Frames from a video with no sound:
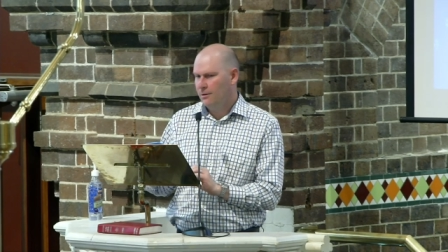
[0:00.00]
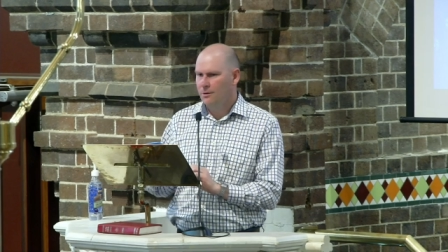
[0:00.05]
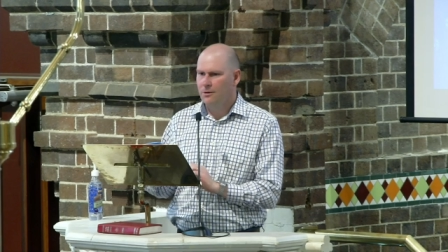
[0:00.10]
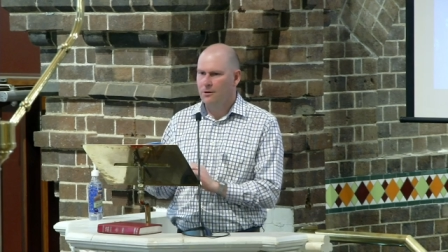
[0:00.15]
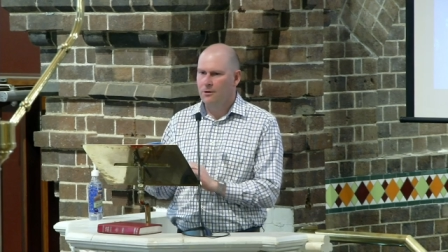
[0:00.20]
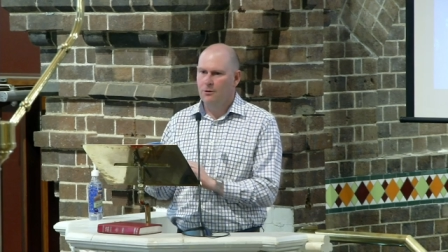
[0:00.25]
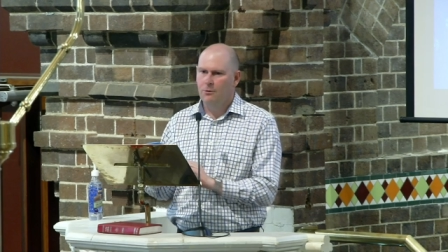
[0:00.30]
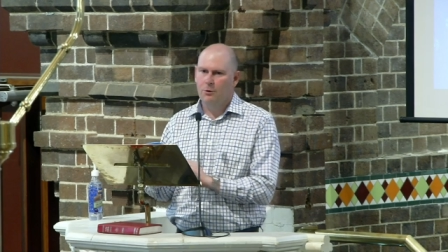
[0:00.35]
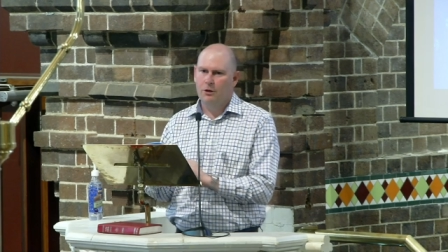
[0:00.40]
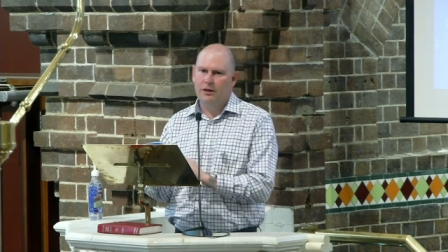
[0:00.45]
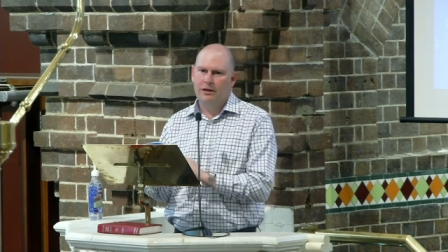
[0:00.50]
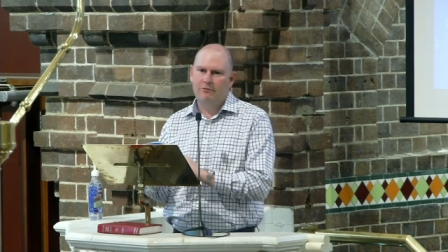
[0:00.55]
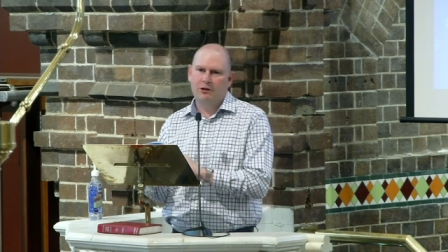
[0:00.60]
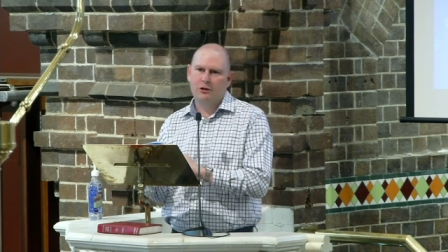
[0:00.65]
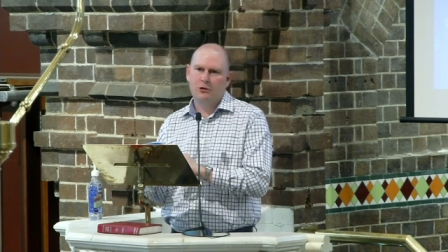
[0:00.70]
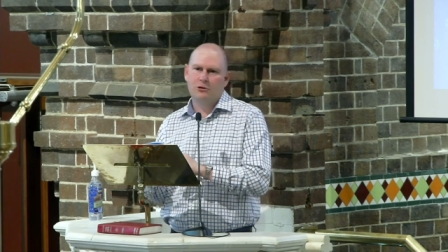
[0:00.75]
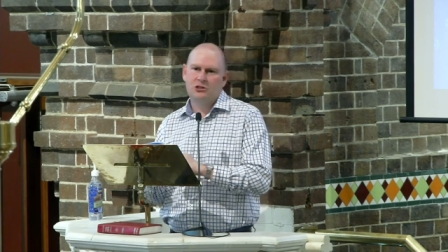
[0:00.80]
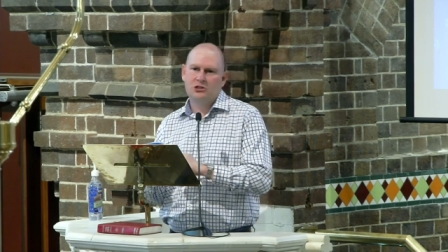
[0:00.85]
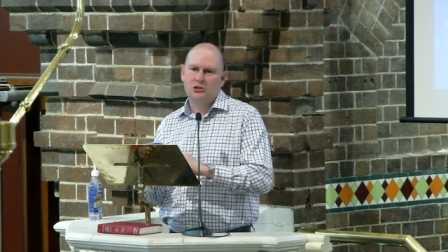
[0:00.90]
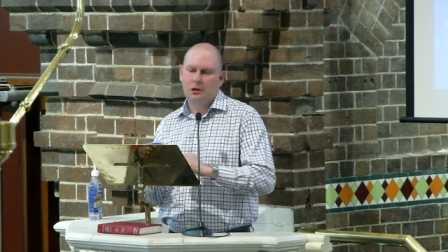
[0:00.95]
Well, every
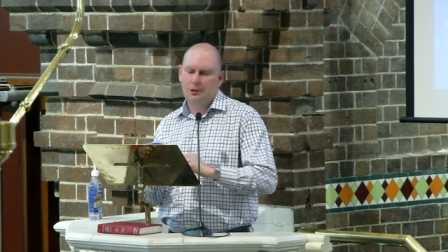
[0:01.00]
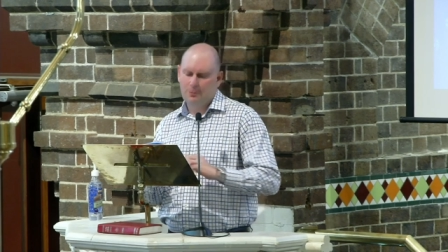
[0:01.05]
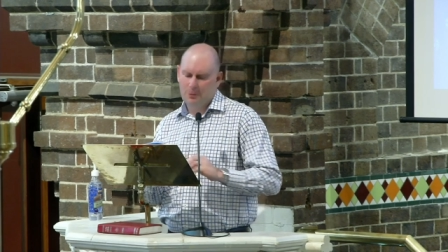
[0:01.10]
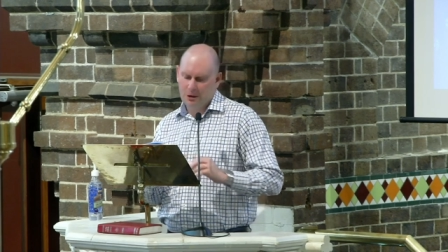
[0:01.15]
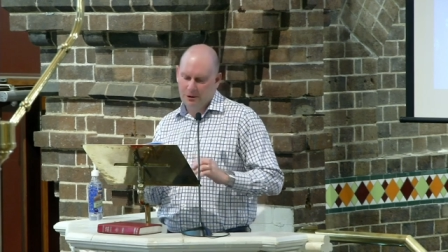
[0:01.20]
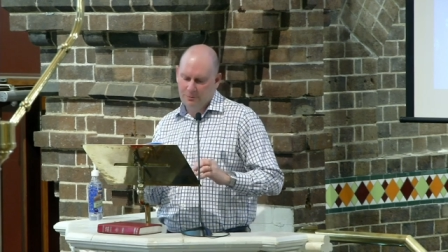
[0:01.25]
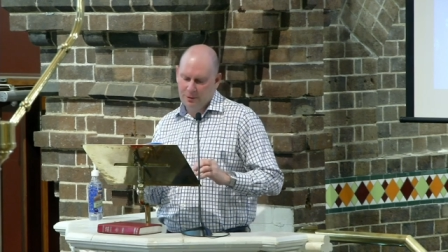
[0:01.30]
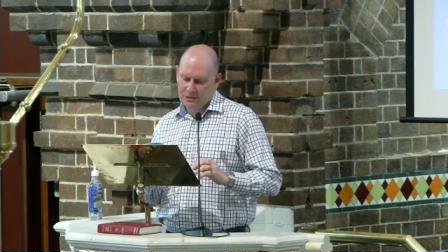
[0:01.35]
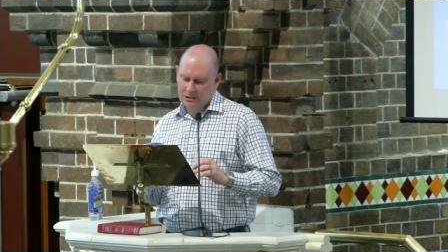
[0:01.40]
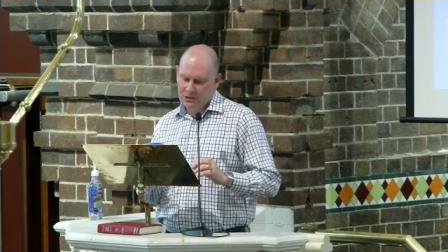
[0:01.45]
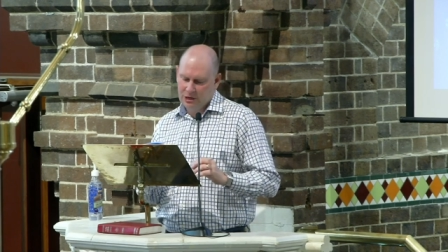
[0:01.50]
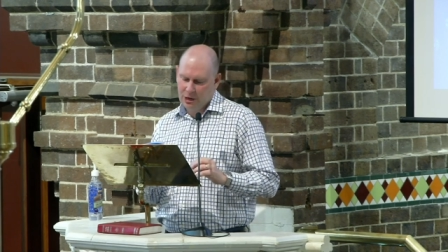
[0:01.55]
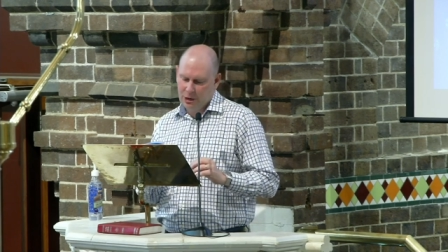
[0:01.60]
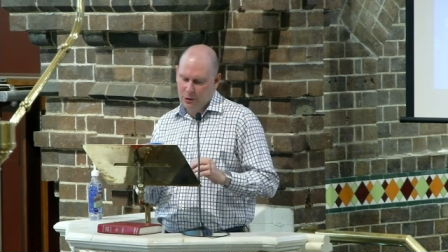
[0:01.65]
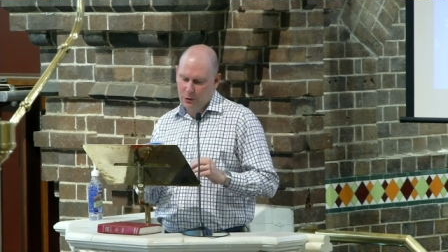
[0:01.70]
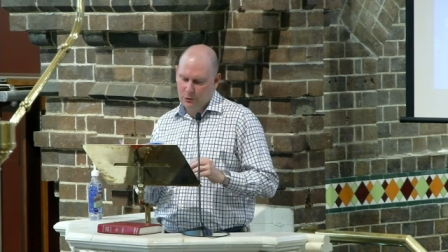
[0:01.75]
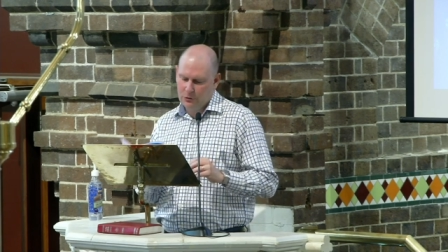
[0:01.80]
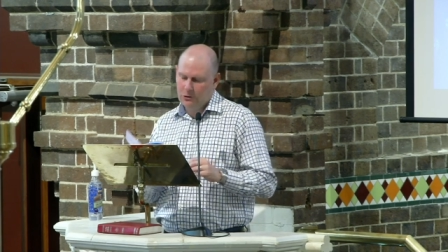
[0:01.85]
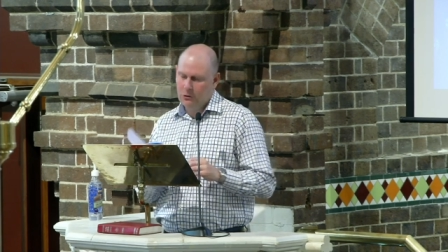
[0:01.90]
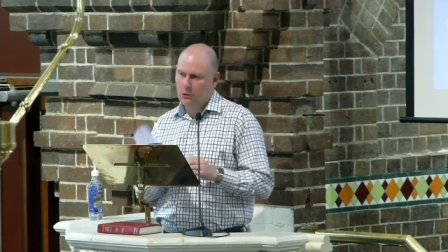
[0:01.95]
good sermon, I've been
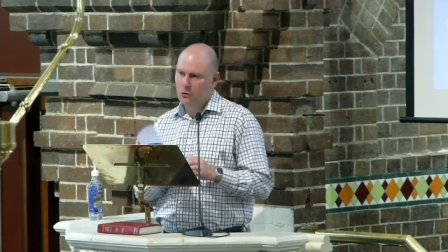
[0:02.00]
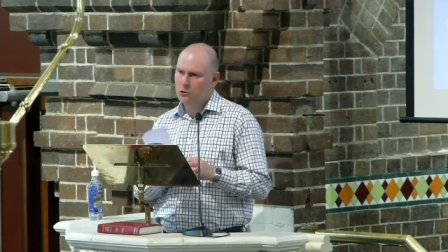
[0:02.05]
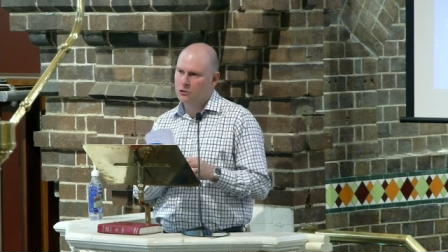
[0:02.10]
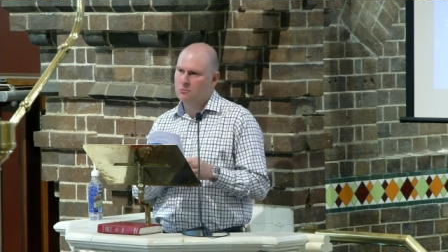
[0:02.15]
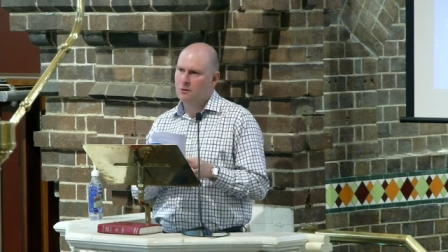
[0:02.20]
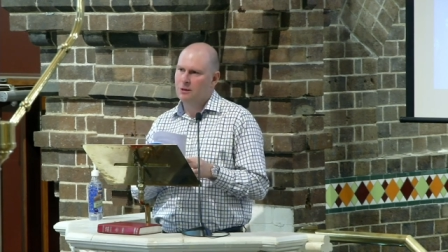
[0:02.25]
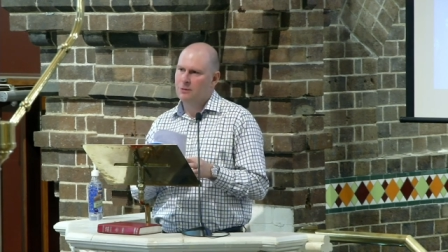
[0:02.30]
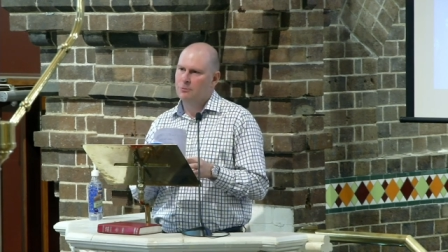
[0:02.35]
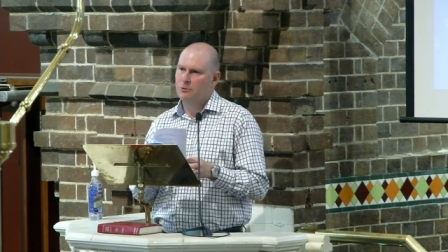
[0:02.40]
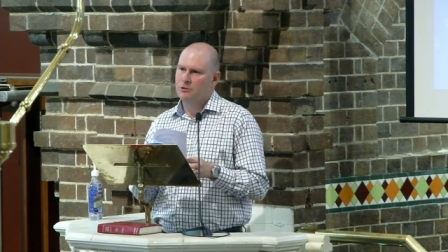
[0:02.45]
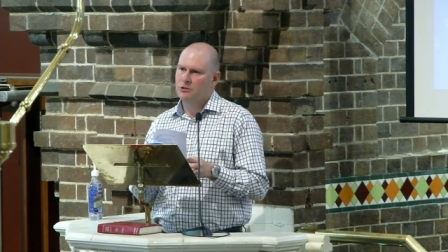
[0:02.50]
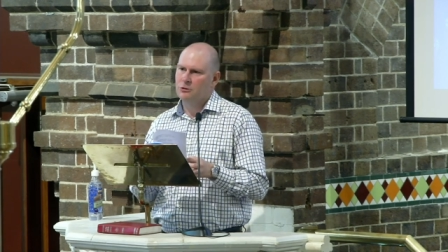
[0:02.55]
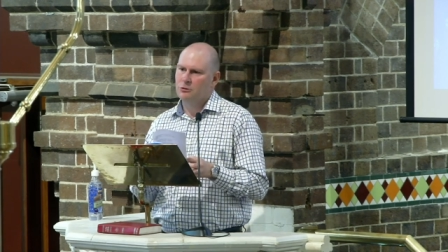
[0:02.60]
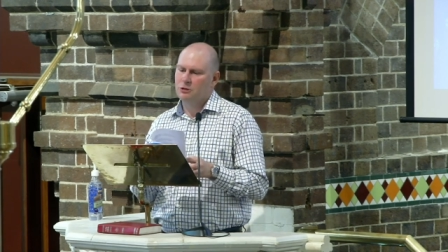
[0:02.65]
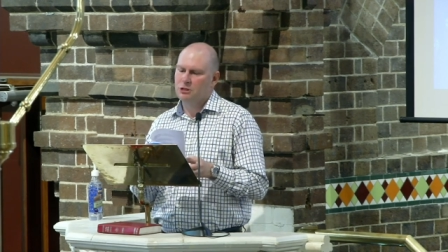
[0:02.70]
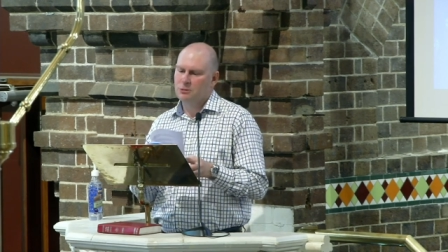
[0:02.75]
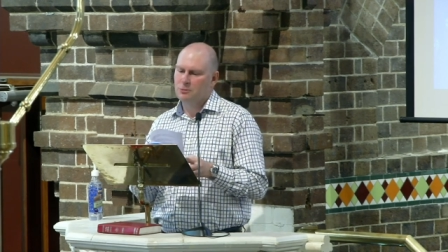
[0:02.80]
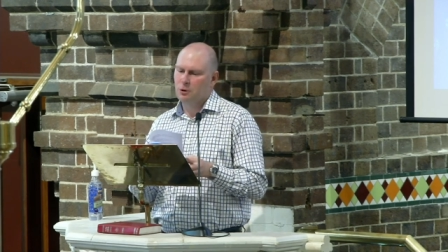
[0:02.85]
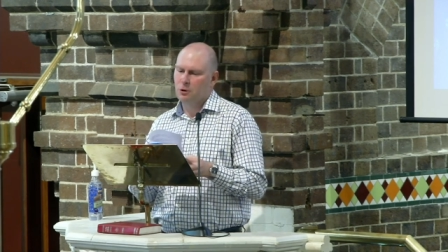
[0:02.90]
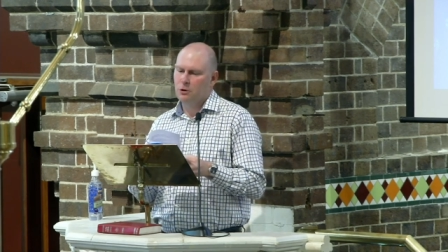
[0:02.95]
told, calls people to
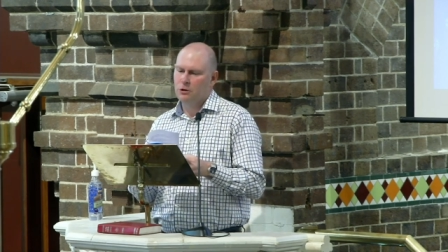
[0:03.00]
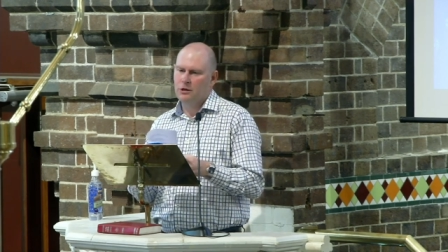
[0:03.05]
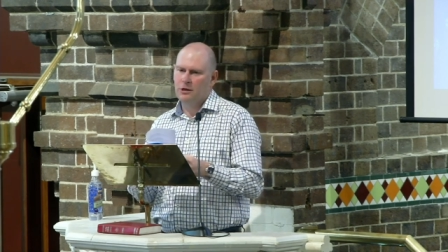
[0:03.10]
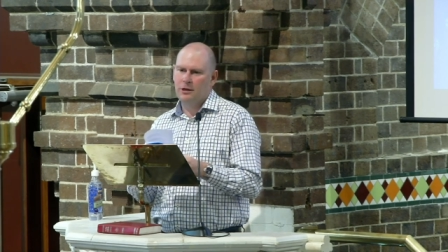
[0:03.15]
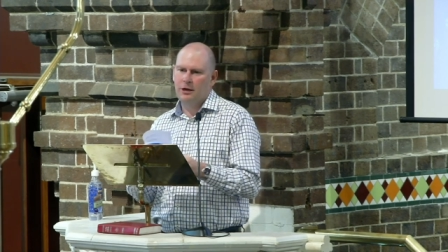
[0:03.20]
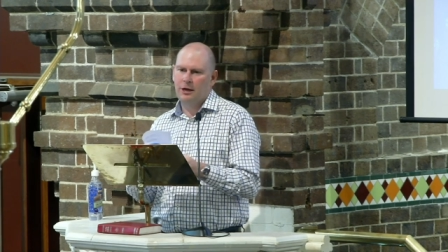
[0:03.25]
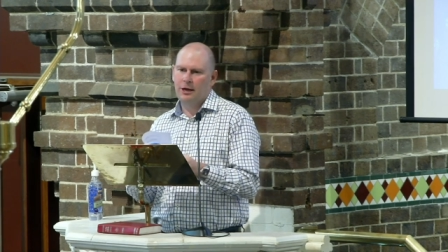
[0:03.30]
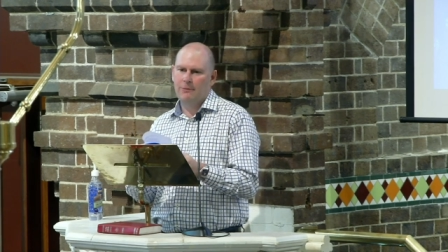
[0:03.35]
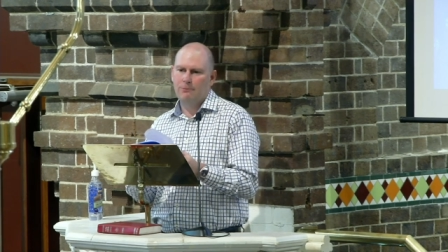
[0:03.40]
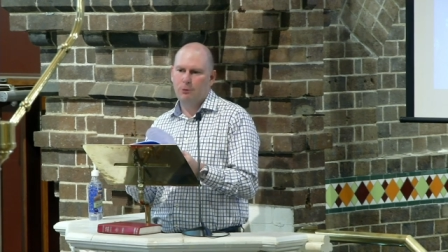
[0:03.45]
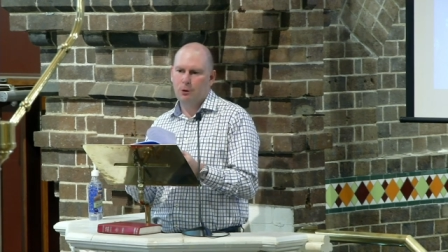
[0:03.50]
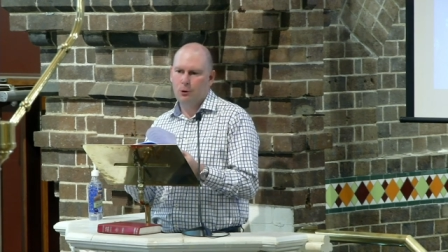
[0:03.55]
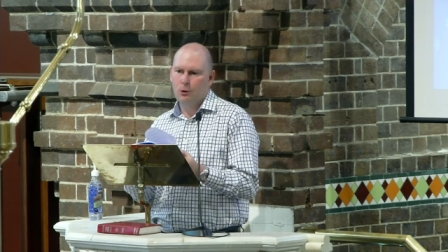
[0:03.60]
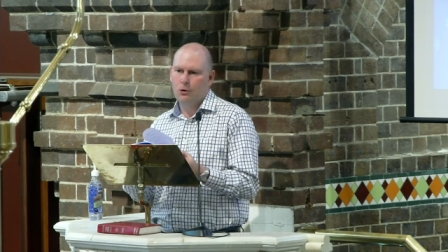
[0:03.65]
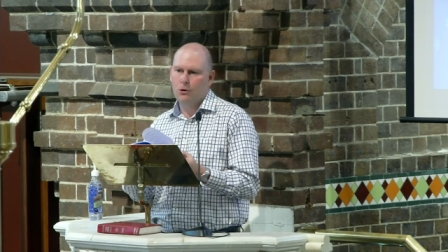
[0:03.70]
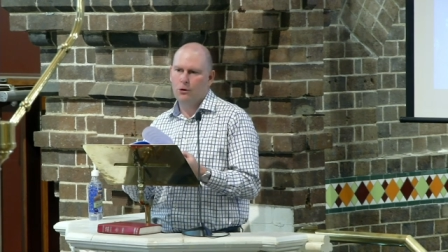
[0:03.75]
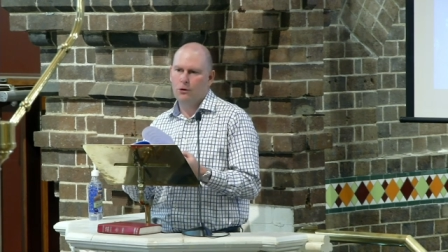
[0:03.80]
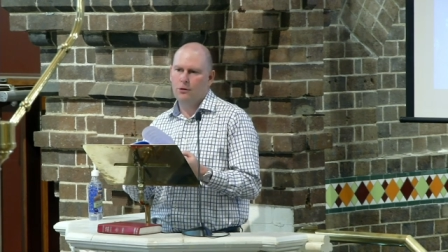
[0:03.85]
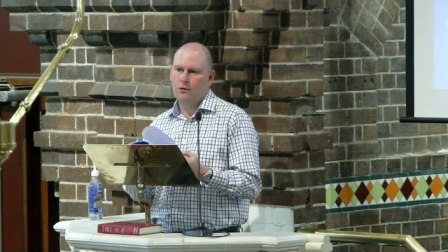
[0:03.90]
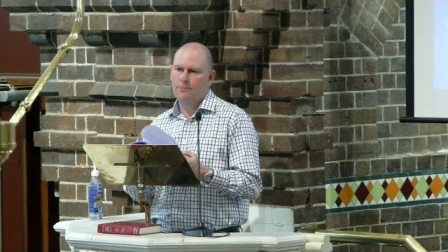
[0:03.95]
respond, and, and
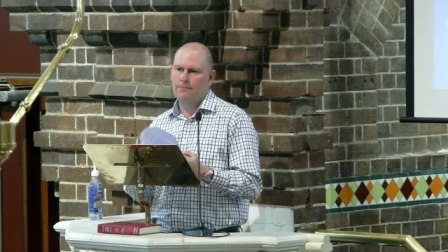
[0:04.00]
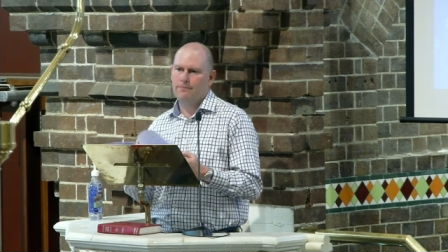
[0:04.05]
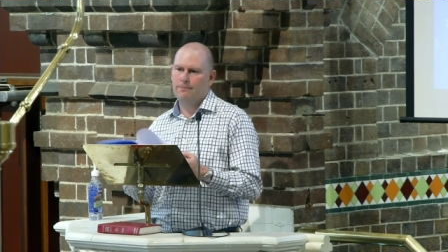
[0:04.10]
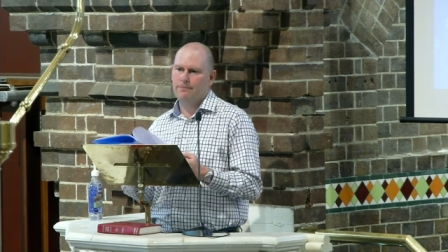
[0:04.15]
Paul